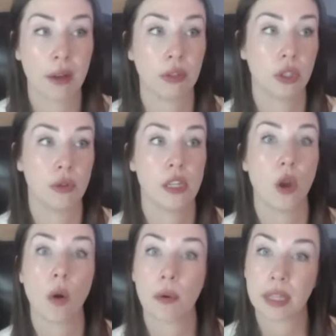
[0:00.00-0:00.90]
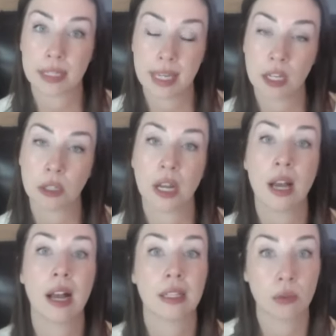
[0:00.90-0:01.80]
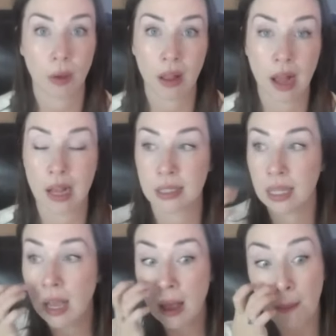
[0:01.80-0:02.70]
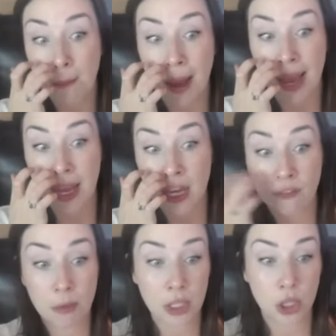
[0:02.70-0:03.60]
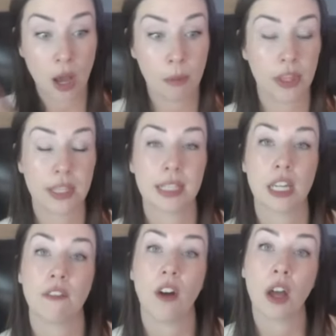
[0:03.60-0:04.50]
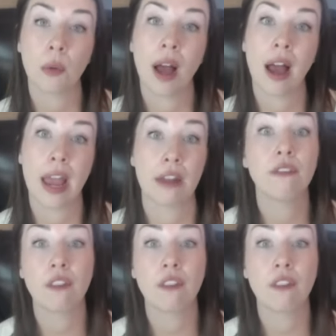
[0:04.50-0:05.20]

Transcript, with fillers: I was doing Yoga with Kassandra as well as my government job with the city of Ottawa. And